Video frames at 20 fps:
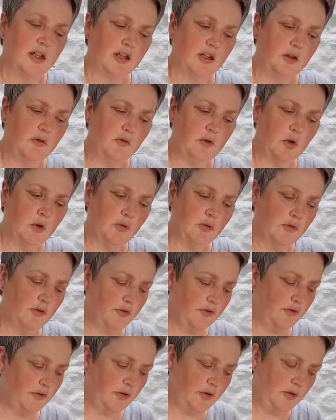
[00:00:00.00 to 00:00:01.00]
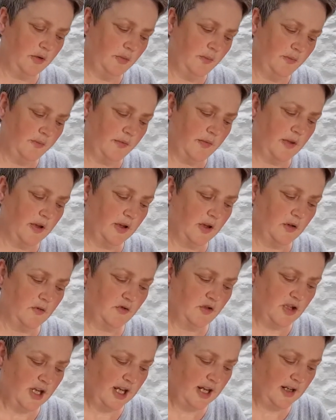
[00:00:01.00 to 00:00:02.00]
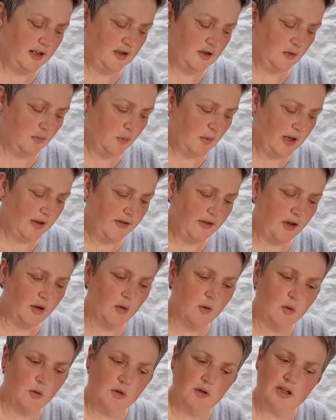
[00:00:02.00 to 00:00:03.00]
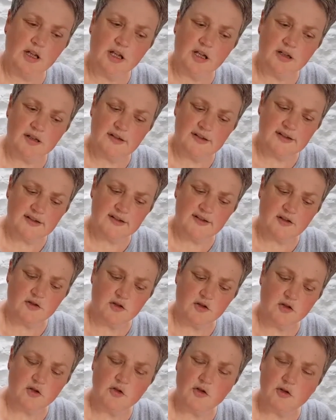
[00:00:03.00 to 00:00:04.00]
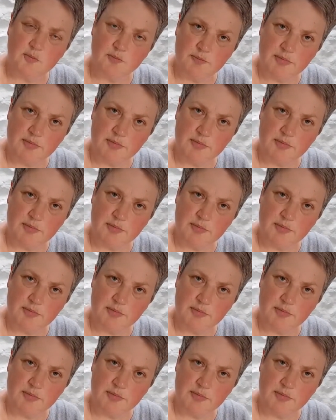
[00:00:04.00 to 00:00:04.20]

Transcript: You've gone through, you've checked whether all the answers that should